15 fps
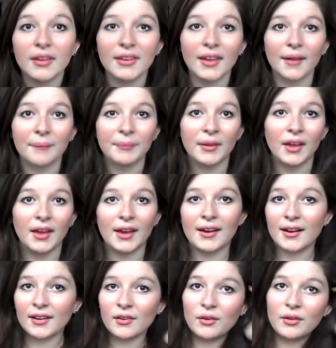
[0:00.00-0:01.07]
Yeah,
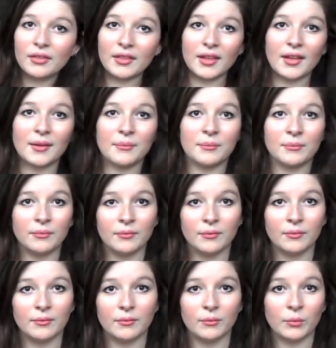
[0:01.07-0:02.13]
and I got them
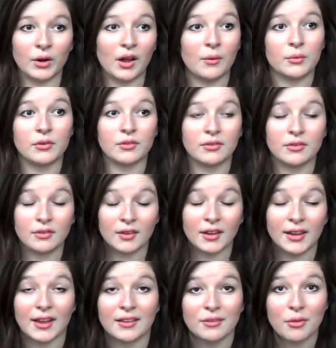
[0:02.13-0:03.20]
when I was,
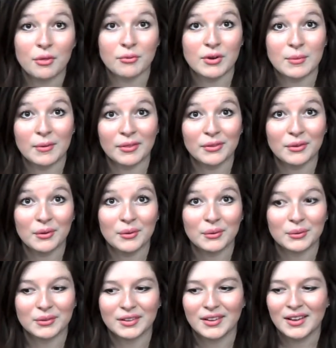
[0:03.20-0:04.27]
again, 3 months
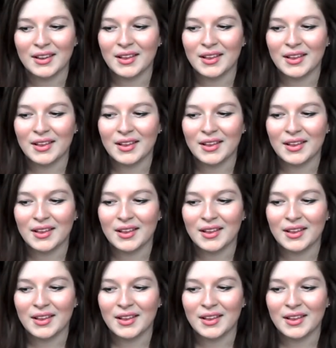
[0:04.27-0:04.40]
old.